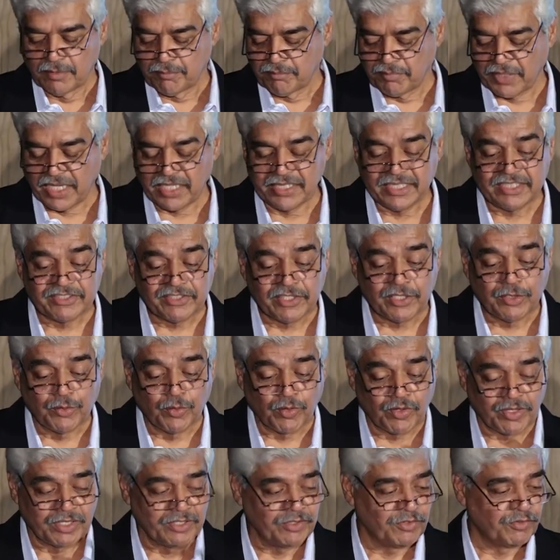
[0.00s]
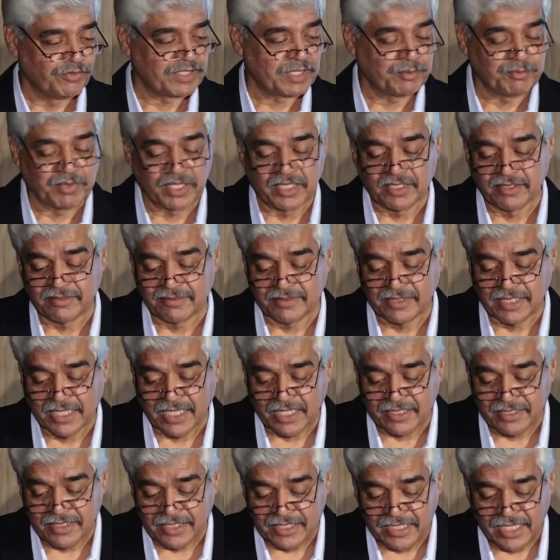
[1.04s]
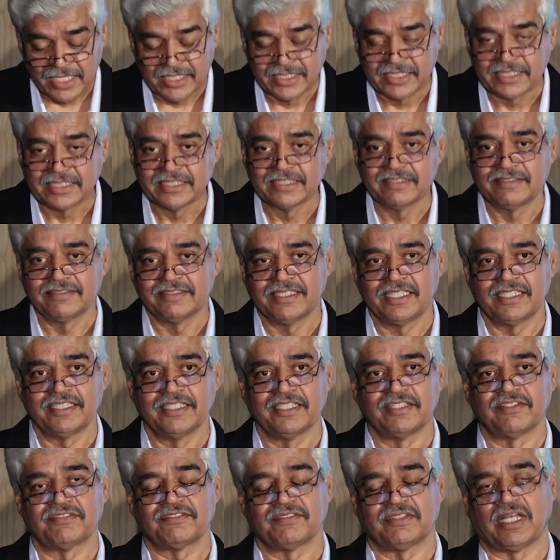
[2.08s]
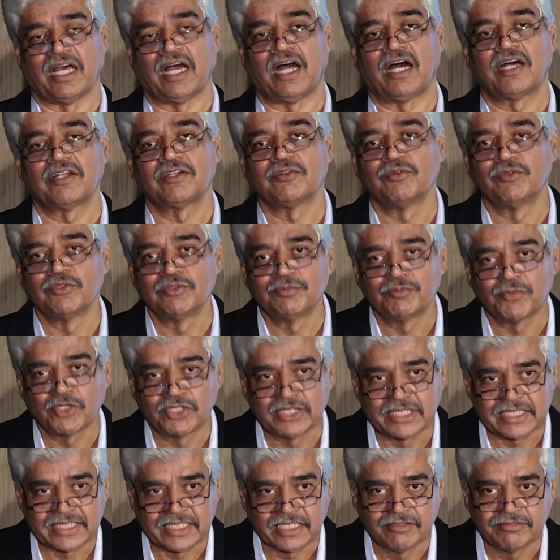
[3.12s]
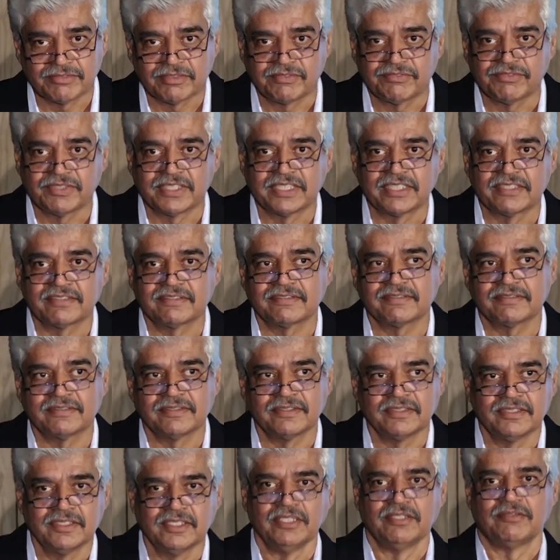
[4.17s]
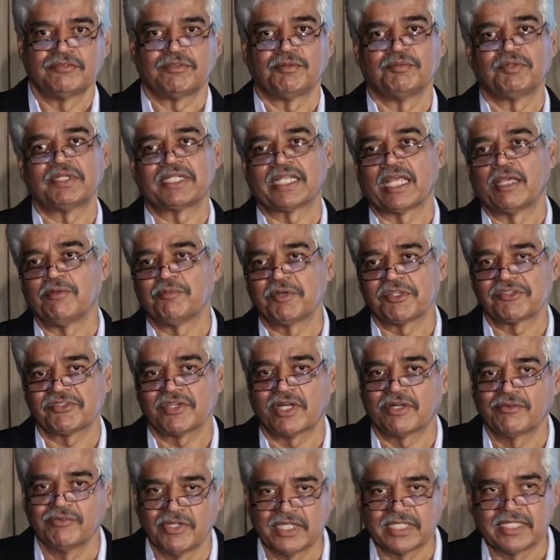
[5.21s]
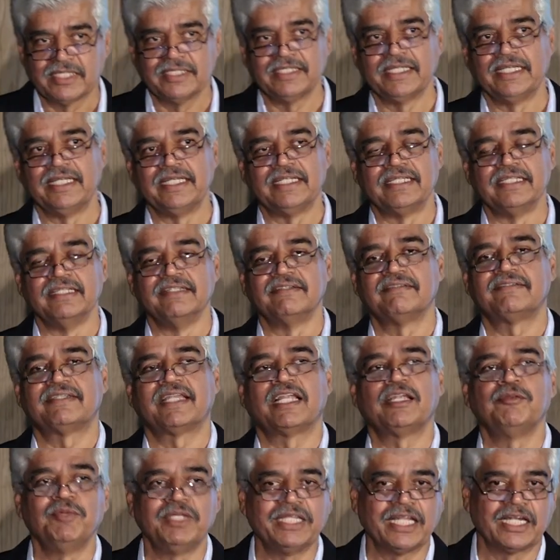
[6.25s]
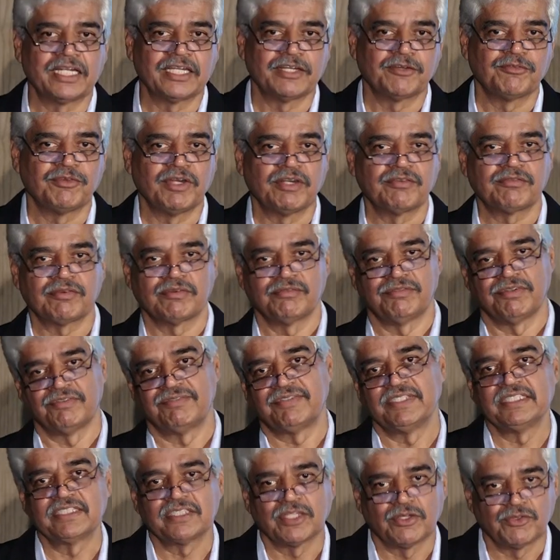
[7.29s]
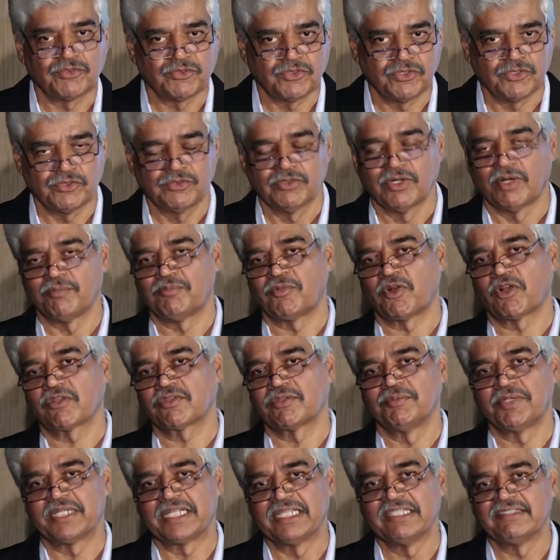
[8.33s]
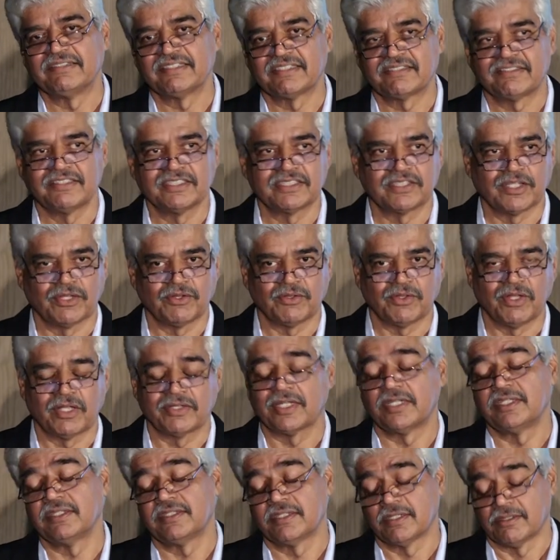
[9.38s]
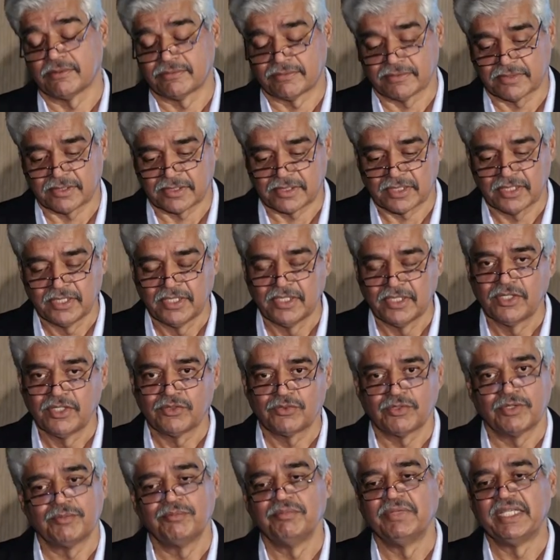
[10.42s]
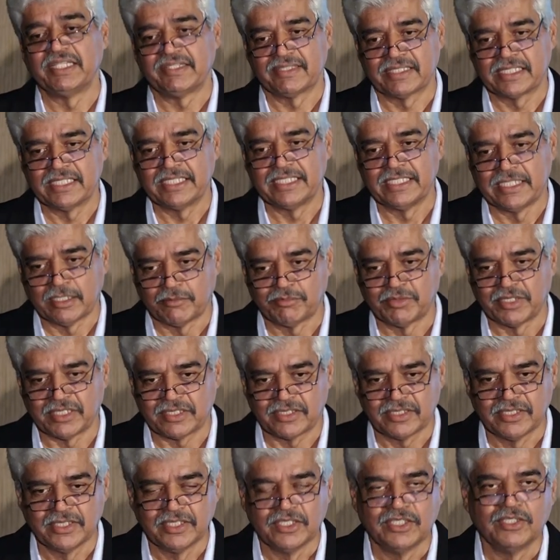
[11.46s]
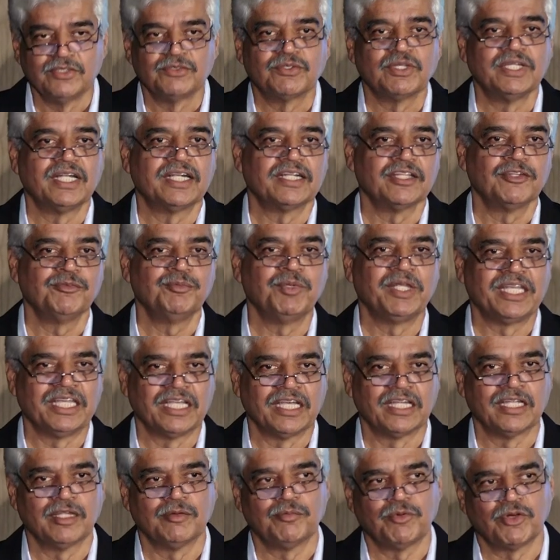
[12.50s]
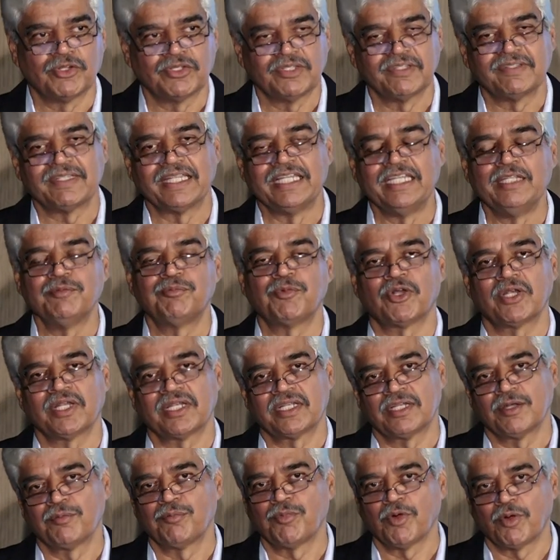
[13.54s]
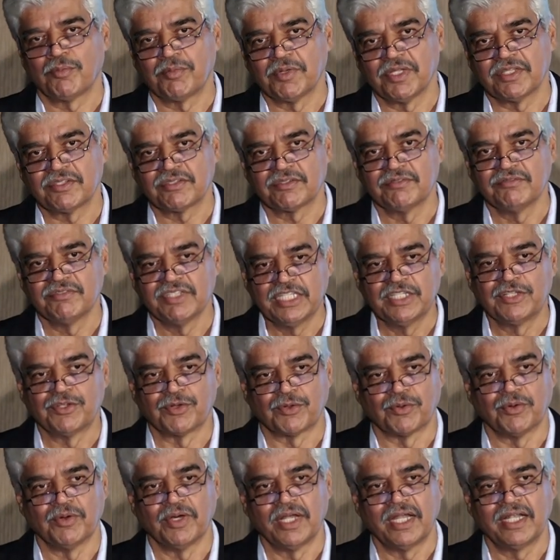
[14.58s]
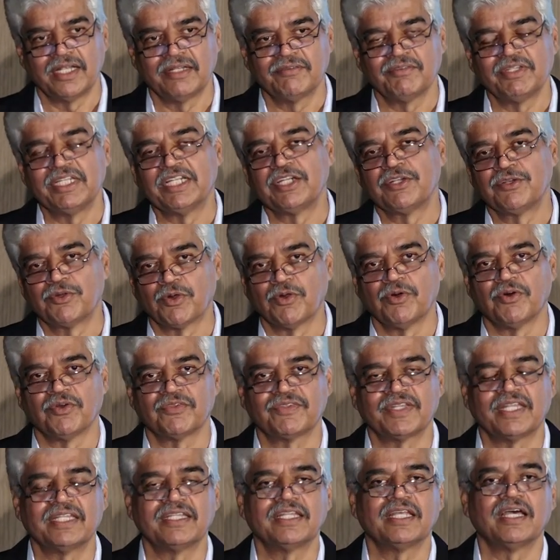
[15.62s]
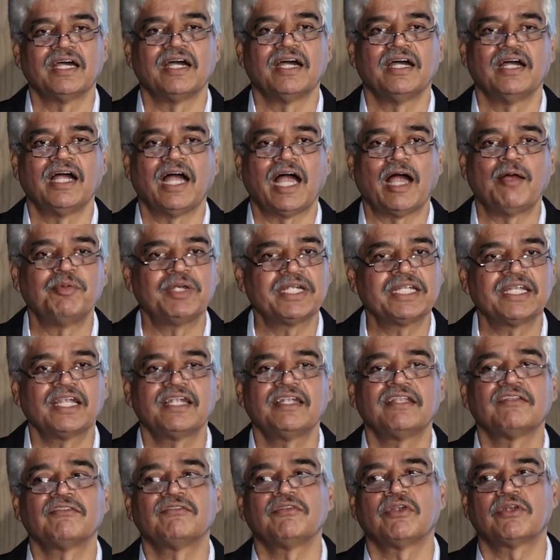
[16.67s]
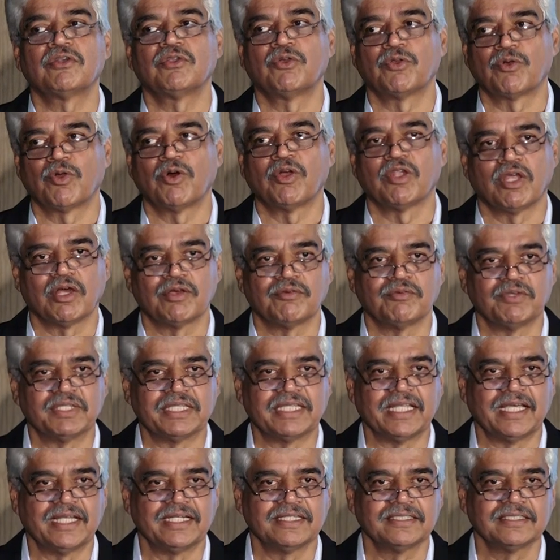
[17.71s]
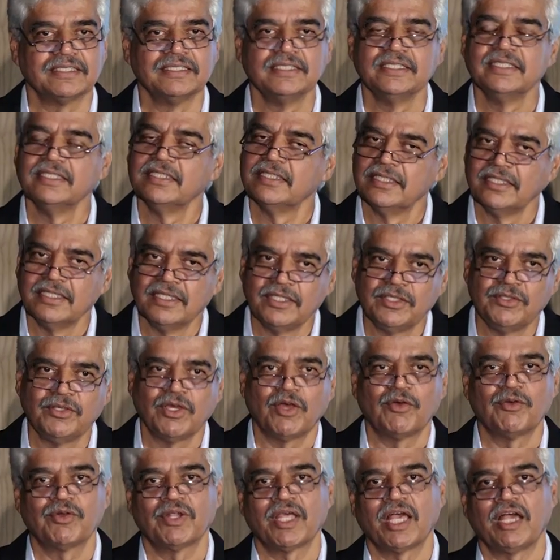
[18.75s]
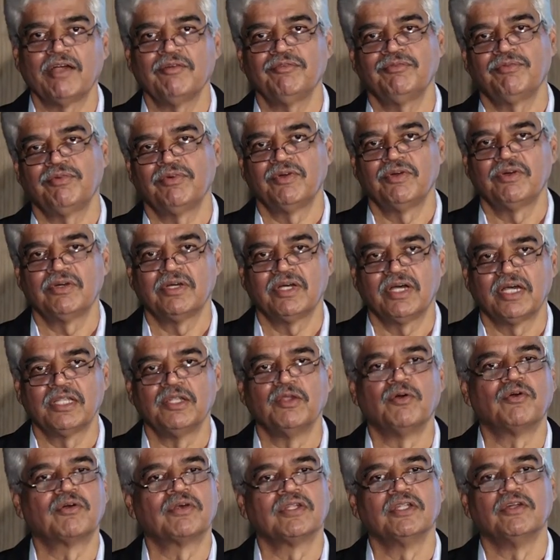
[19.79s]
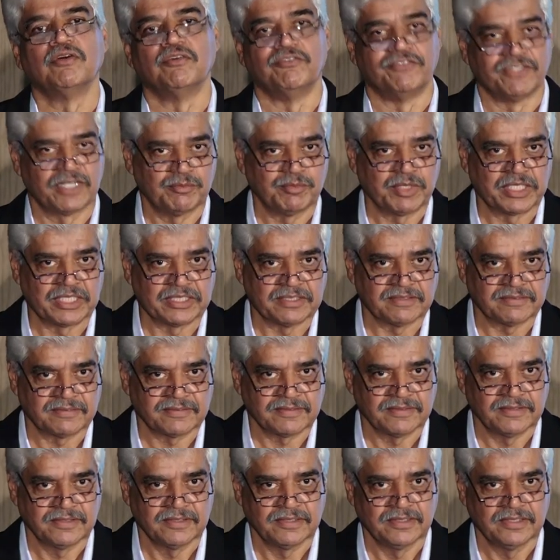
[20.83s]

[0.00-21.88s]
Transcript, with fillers: Managing local overabundance. The other reality is that yes, our own project elephant figures from the time I started working in the 80s tell me that it went from 15,000 to approximately 60,000, uh, 30,000. So it basically doubled. So let us be real about this. Any protected population will grow and when it grows and the habitat does not grow along with that, you are going to have a local overabundance.